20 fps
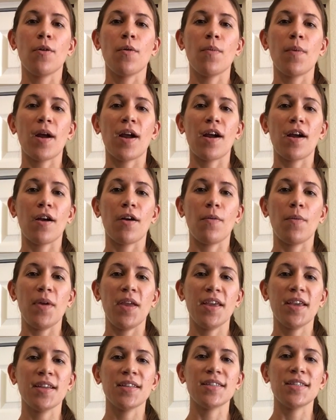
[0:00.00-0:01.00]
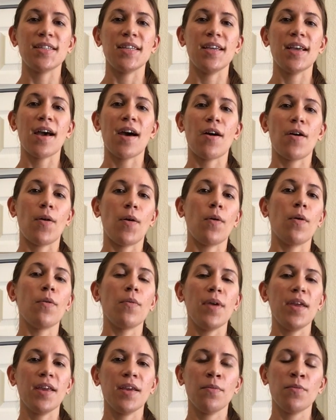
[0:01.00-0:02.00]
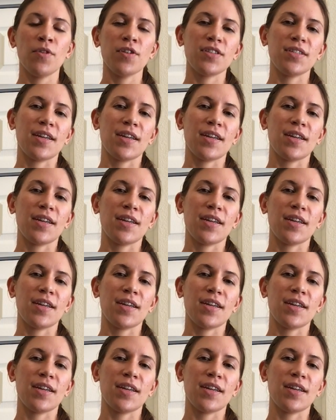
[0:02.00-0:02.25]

where we can see how we can work